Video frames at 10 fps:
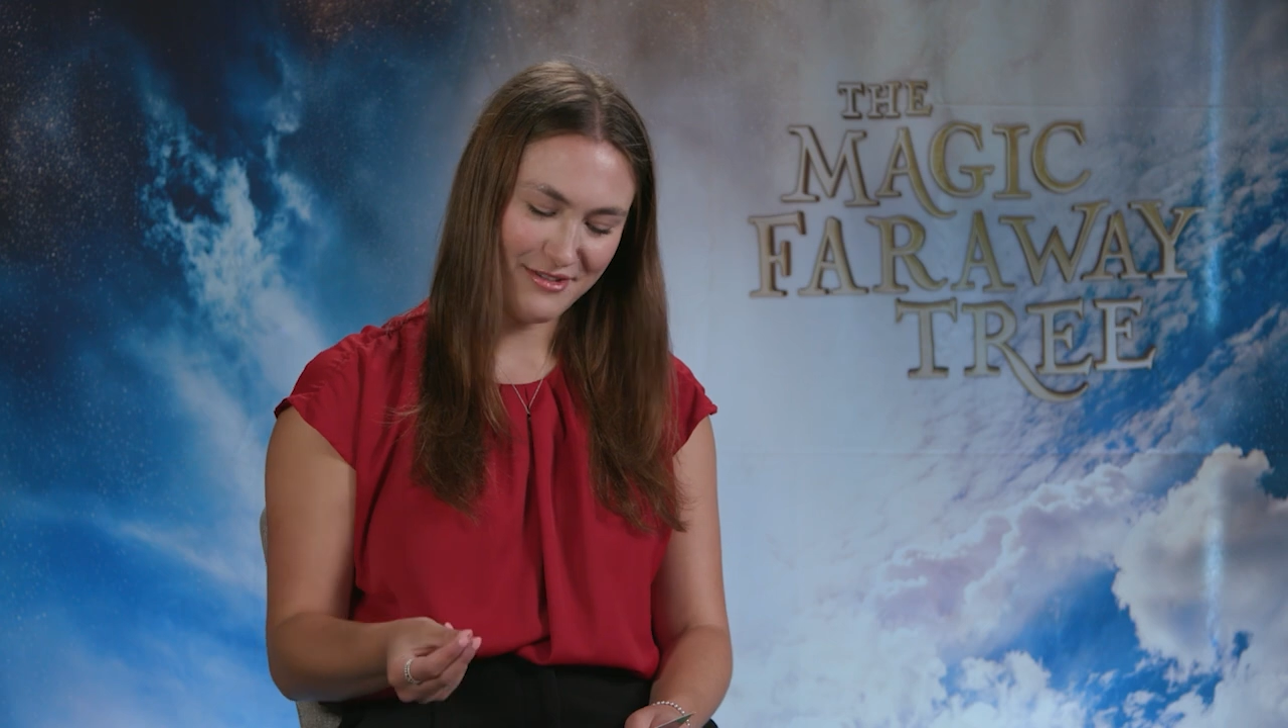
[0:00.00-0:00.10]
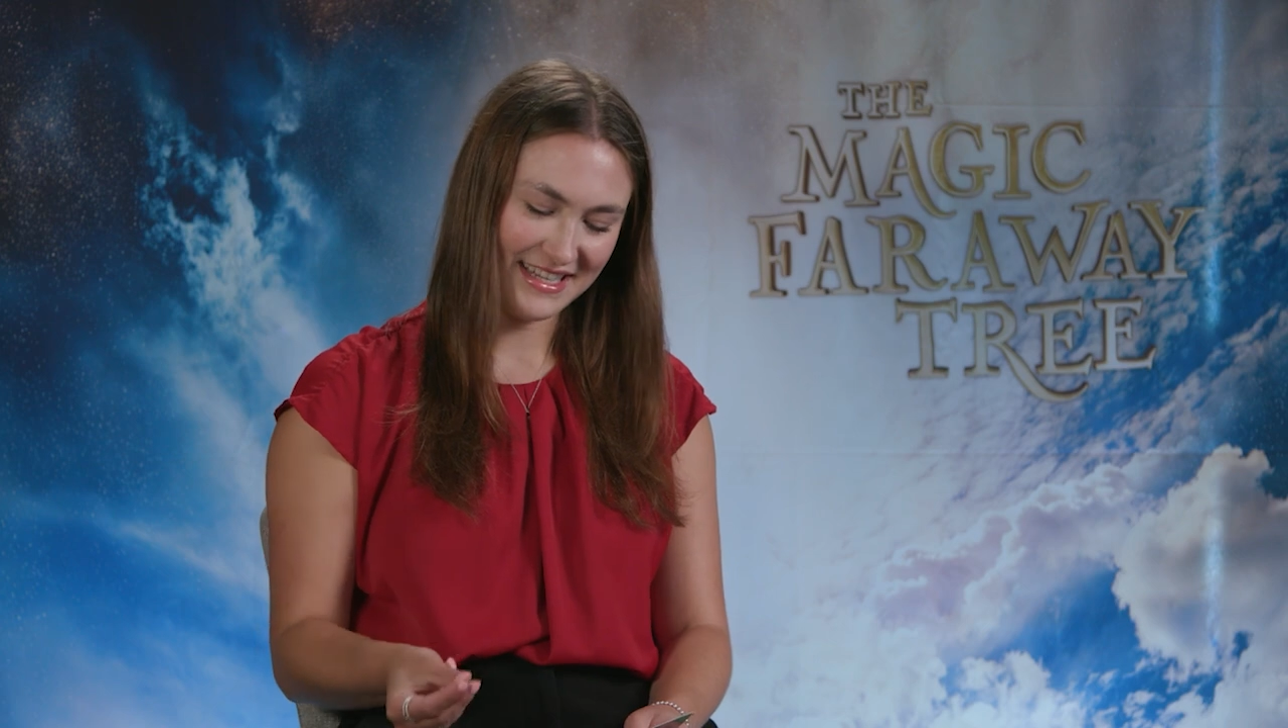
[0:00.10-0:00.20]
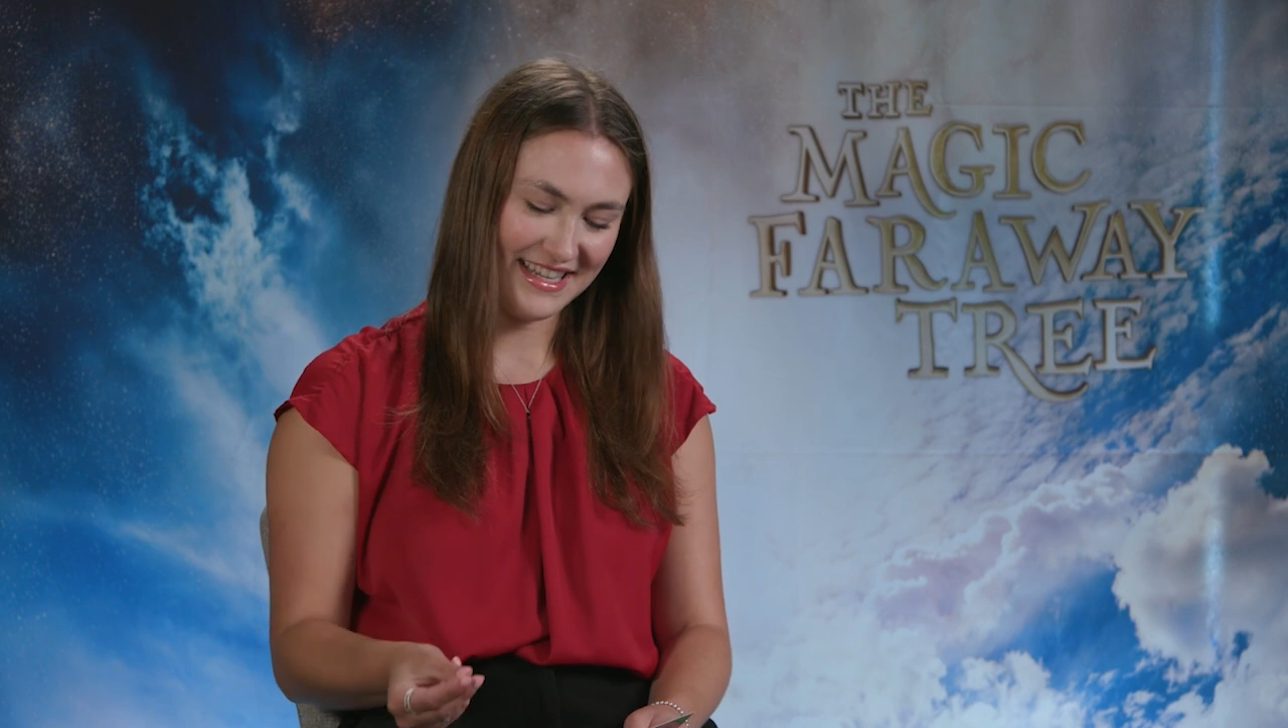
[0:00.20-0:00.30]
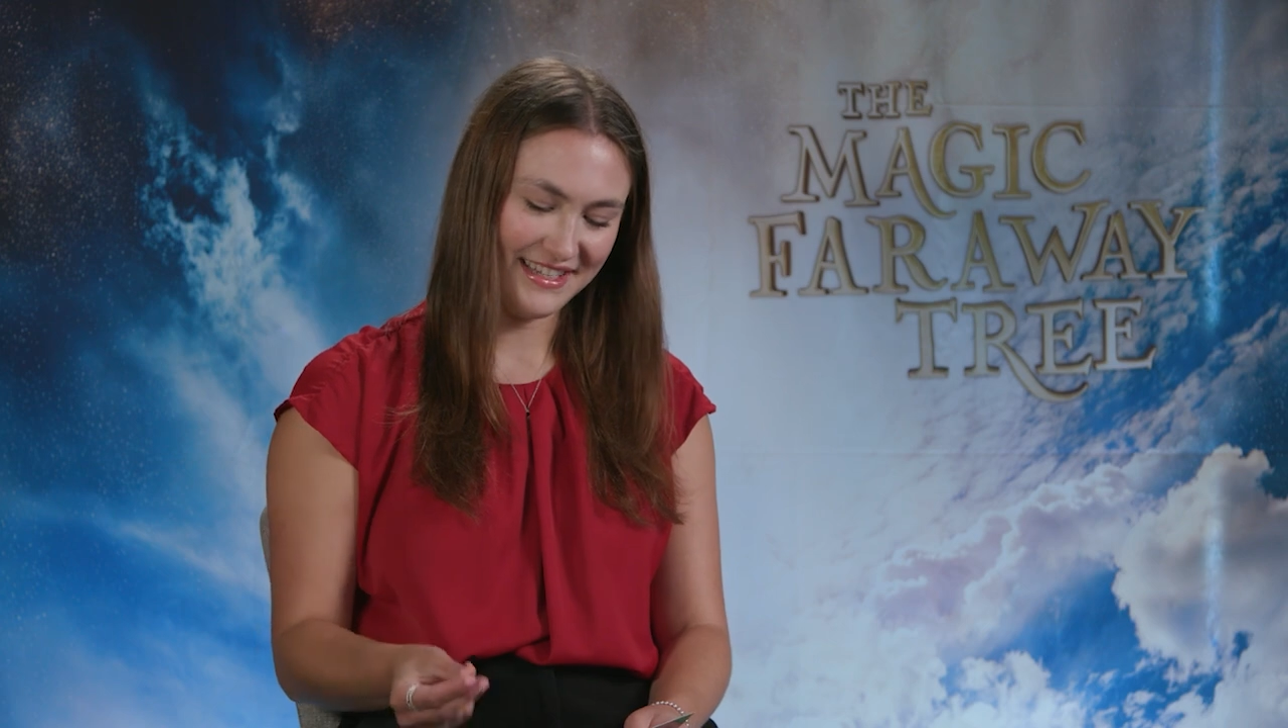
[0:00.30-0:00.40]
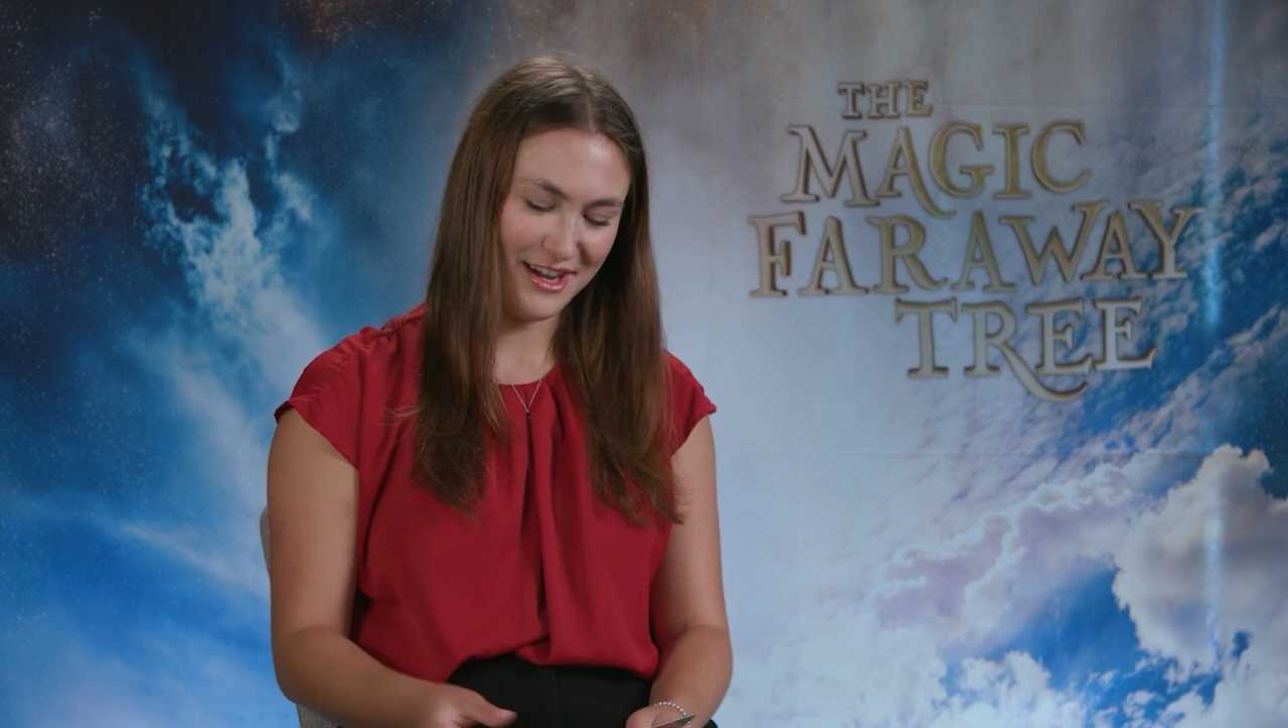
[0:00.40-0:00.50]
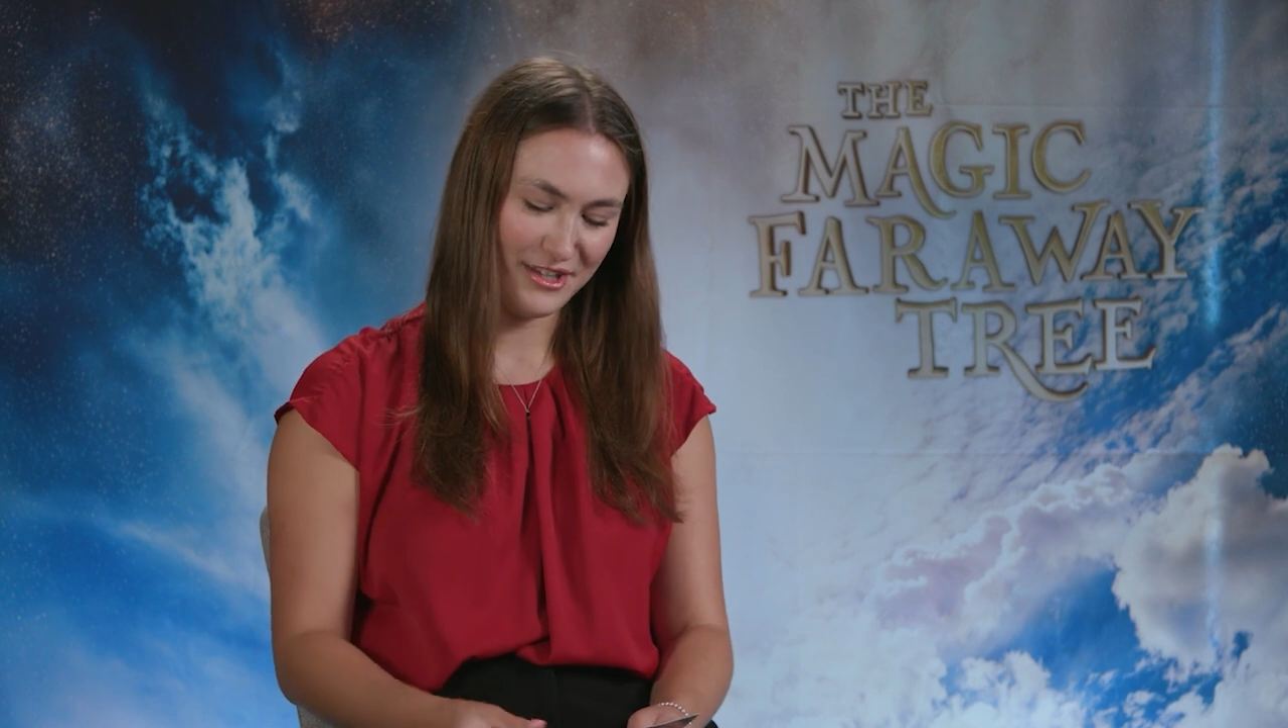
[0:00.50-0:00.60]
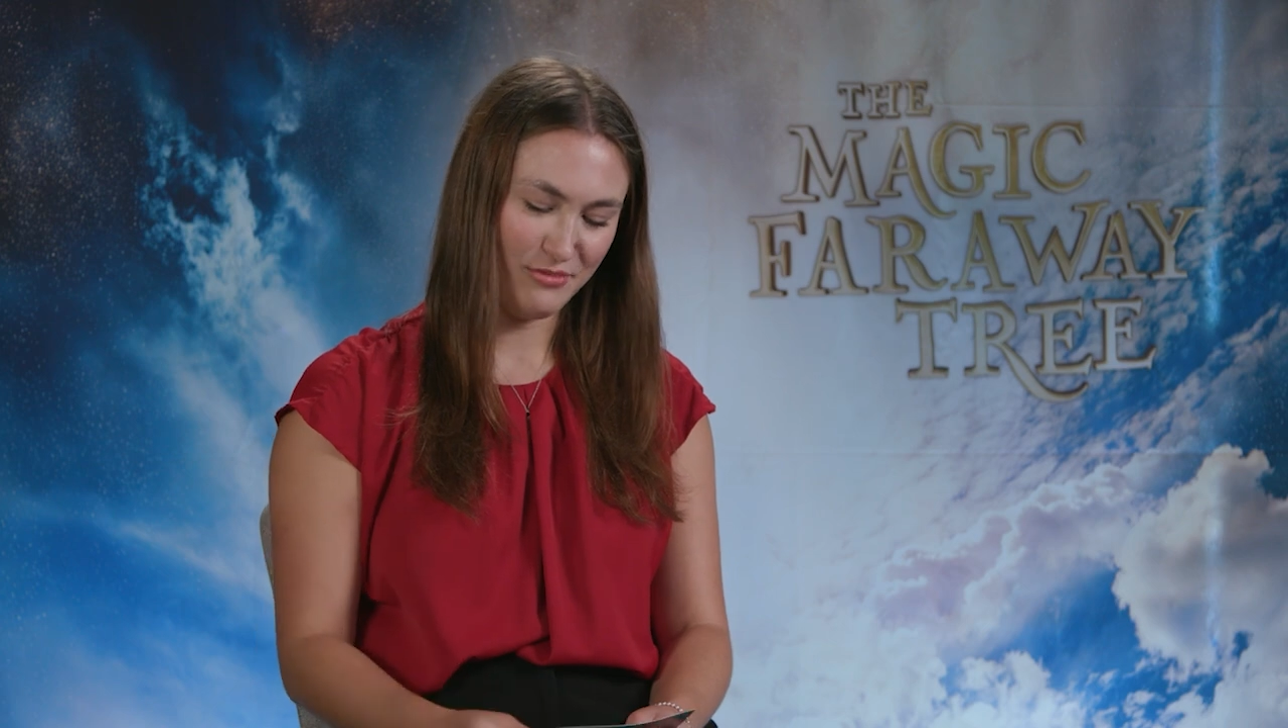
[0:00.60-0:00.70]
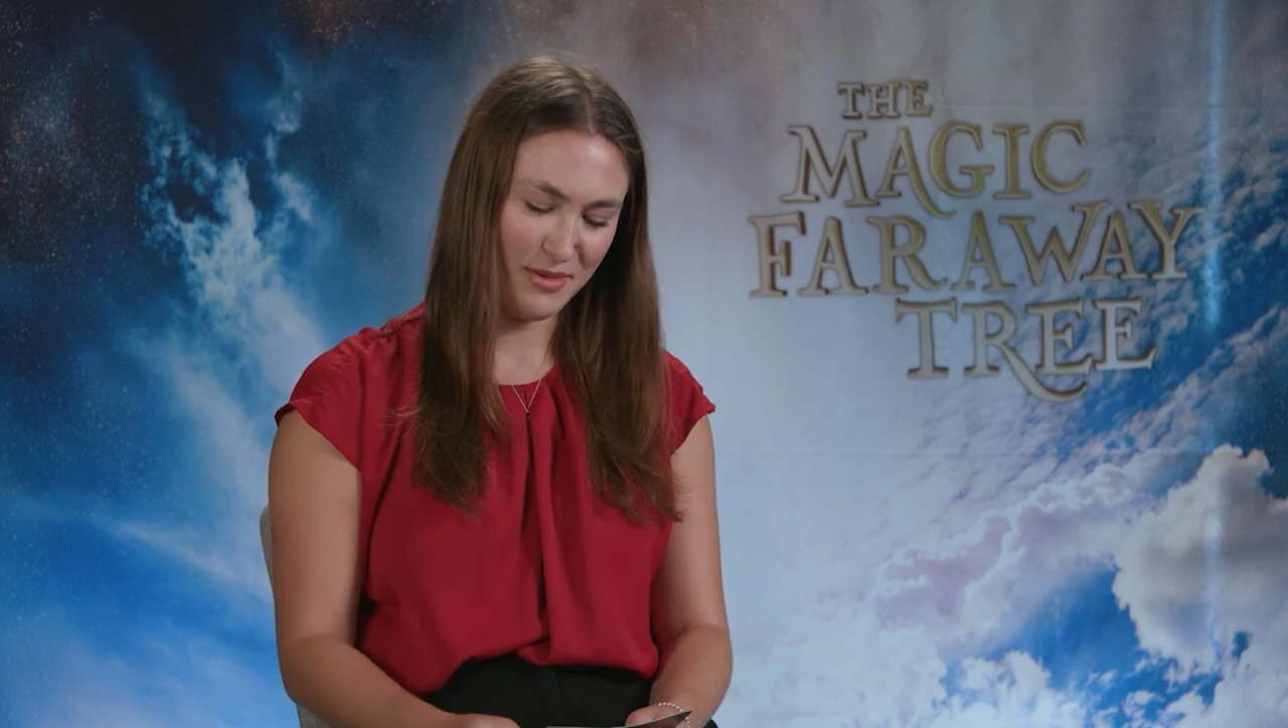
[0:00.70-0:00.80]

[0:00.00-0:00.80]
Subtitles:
wanted to talk to you